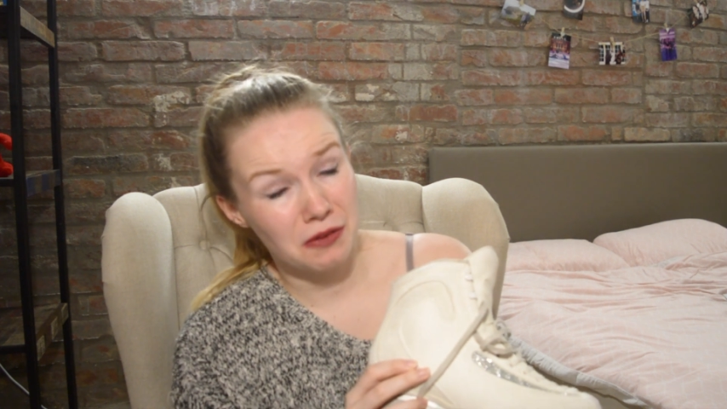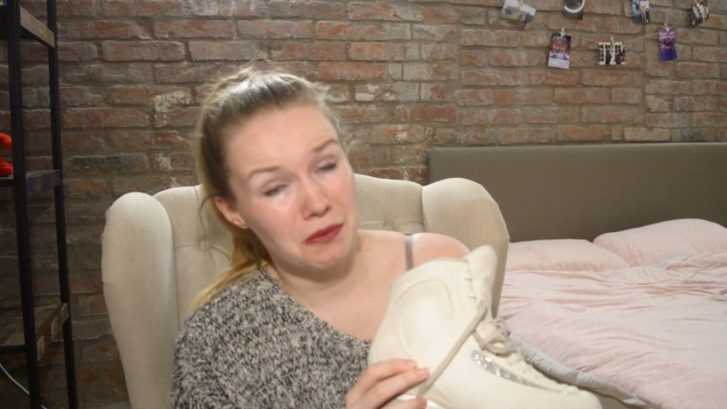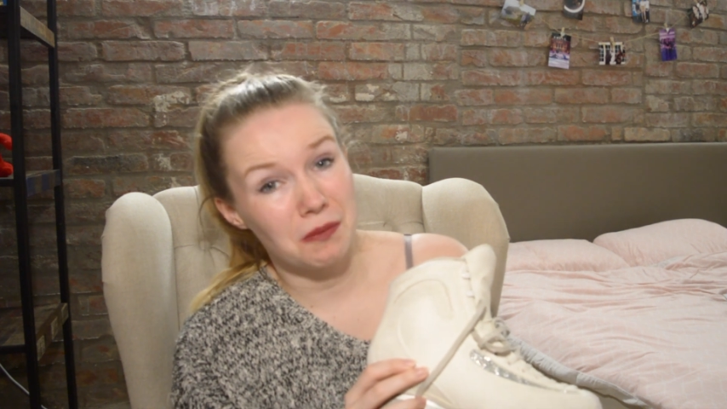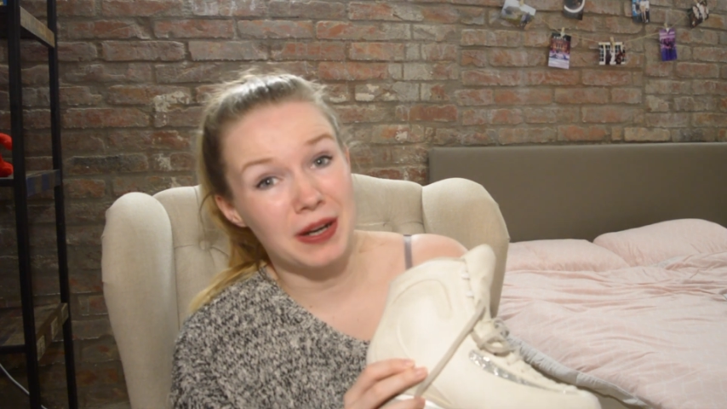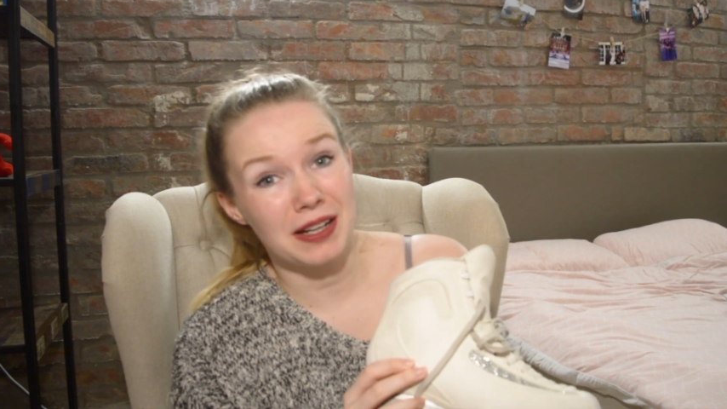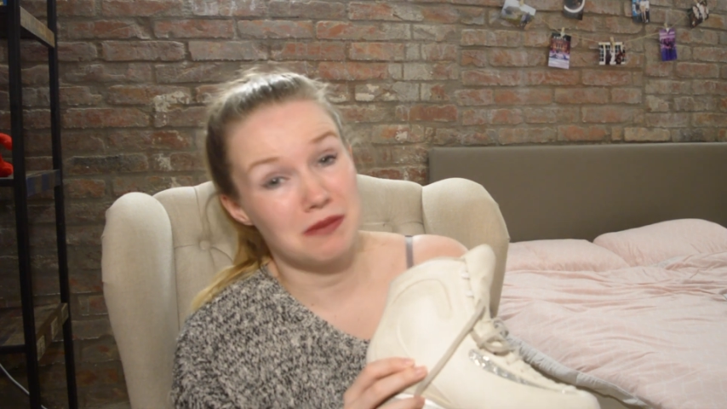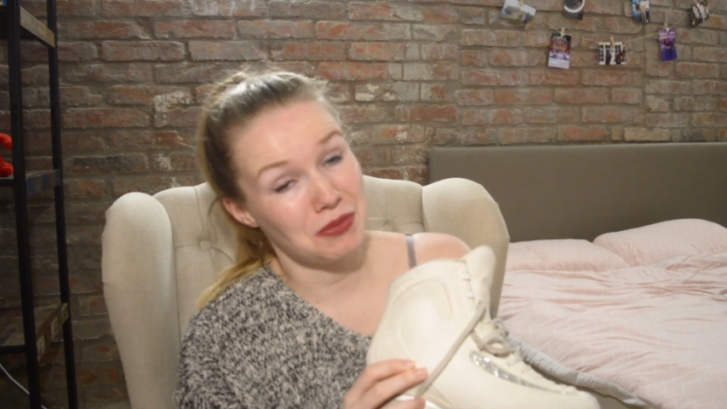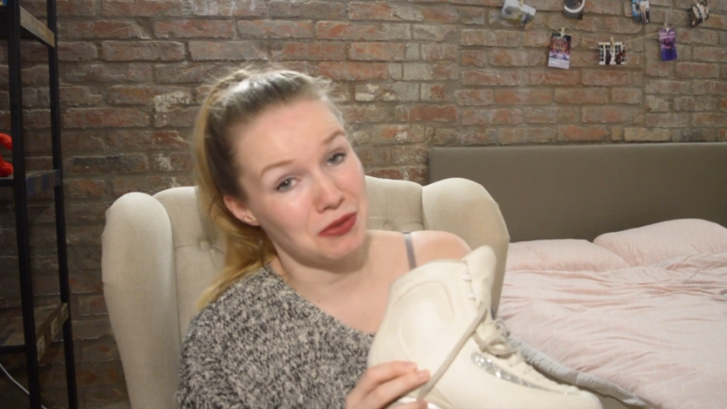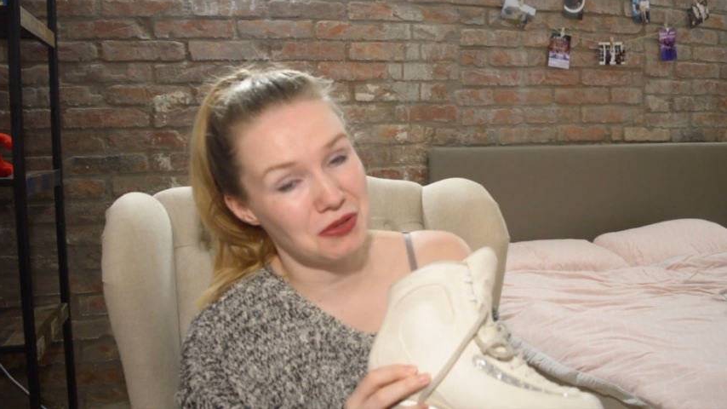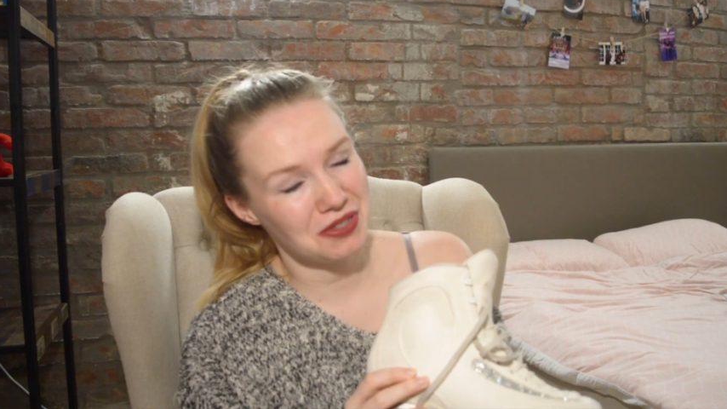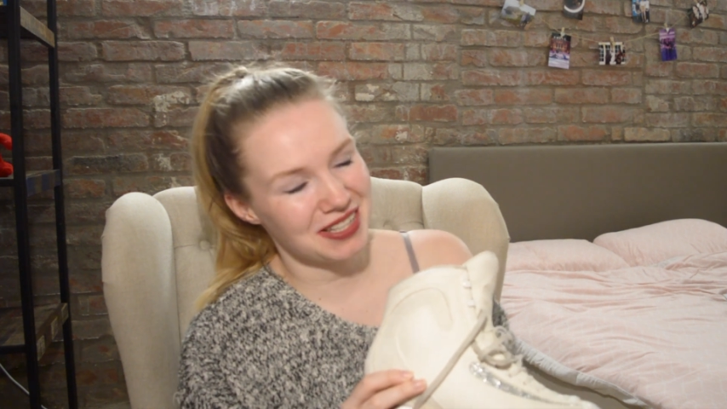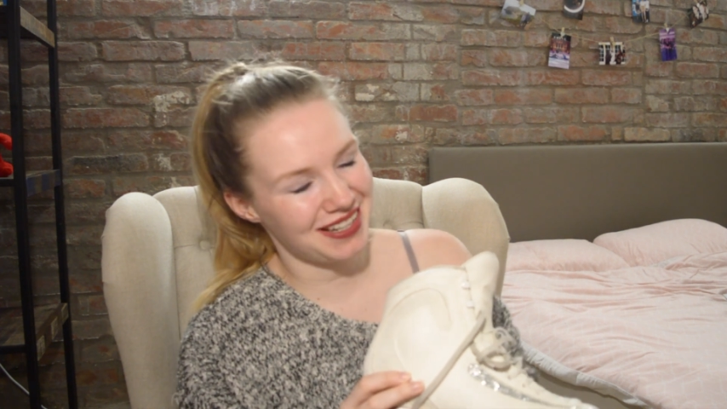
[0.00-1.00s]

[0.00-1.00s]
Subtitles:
when I'm bored.